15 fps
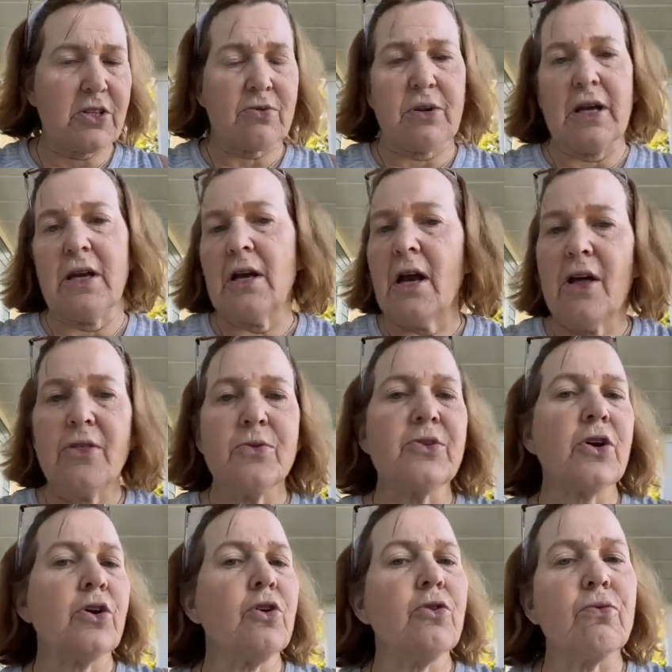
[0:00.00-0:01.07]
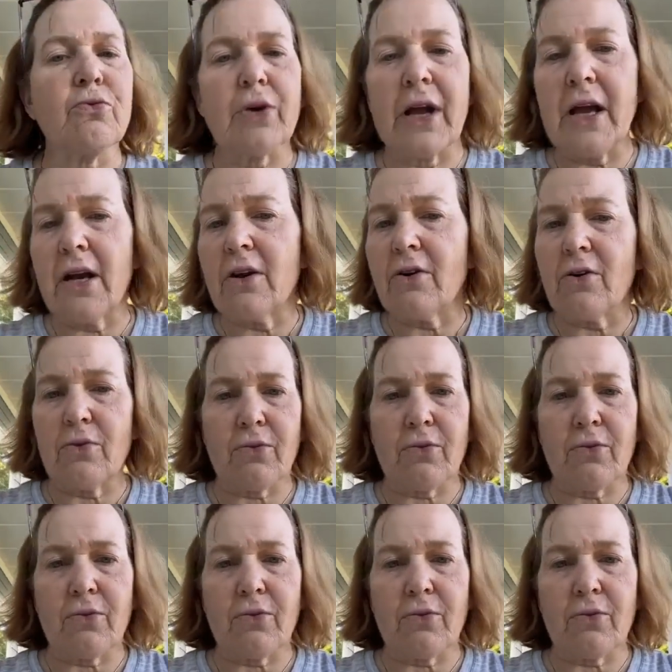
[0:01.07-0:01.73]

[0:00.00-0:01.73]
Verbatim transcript: the street. There was a great,